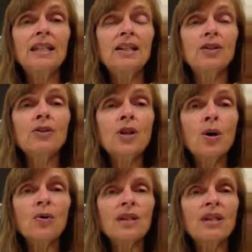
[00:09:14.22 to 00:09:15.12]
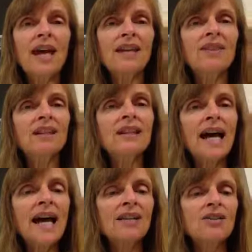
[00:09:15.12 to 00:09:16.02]
You'll note that the
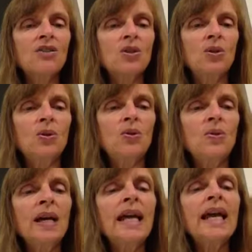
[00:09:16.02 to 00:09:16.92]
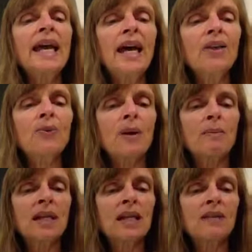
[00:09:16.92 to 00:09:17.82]
last 2 health
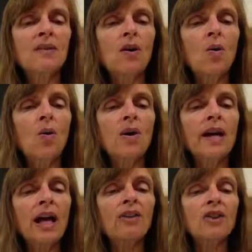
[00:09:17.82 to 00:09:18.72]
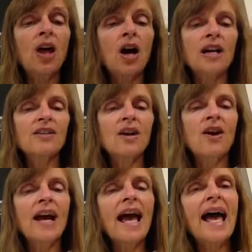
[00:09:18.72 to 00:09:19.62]
remedies or health laws
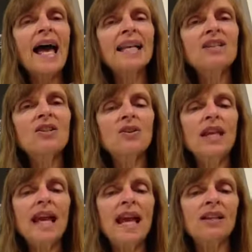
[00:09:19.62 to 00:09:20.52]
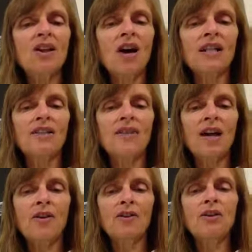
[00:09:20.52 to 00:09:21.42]
are added to the 8 laws of
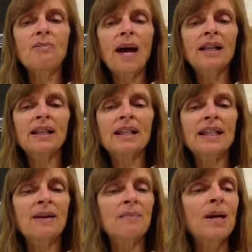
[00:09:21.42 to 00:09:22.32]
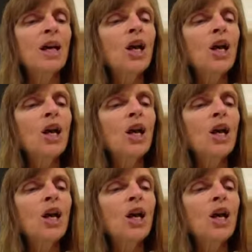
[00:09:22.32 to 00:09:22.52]
health to balance them